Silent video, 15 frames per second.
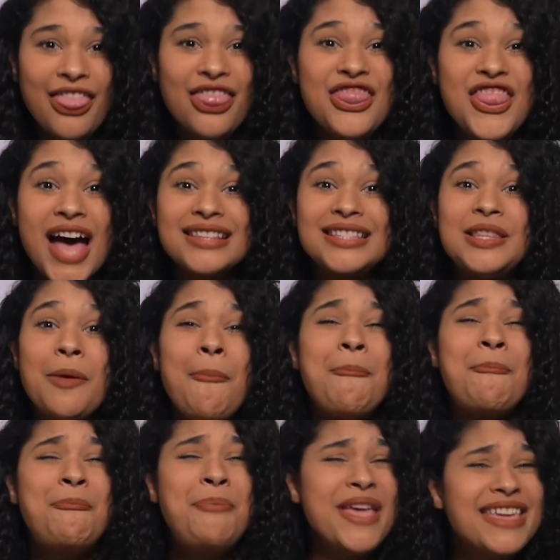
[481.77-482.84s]
That's the
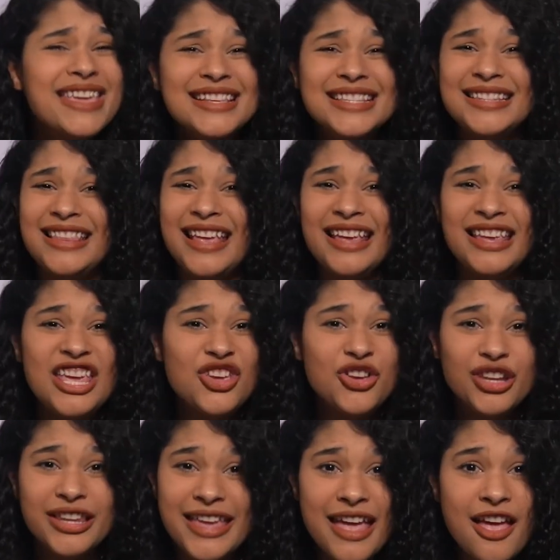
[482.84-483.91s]
biggest thing he
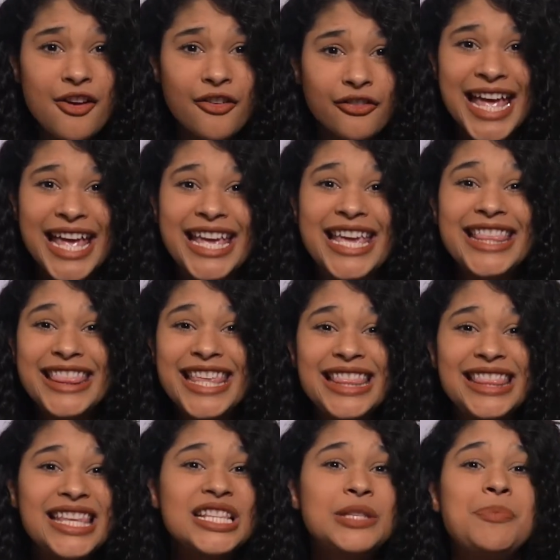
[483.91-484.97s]
could give. He did
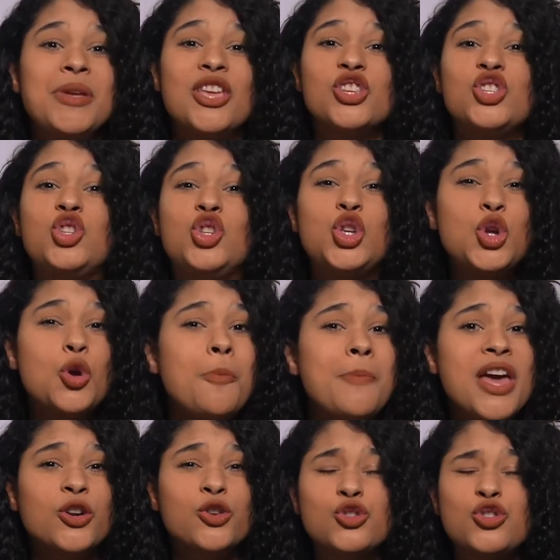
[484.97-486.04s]
this because you
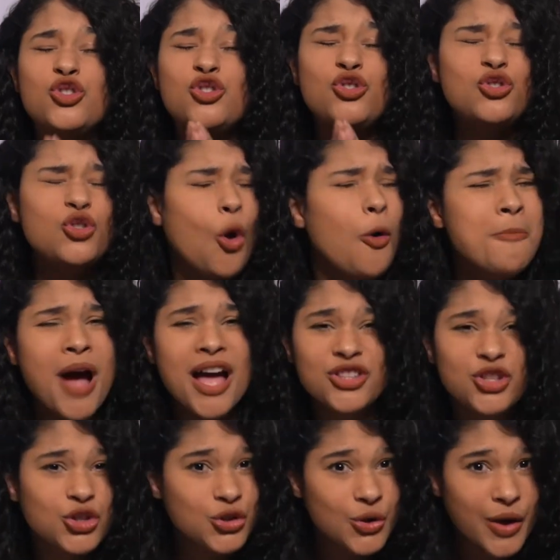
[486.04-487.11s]
matter so much to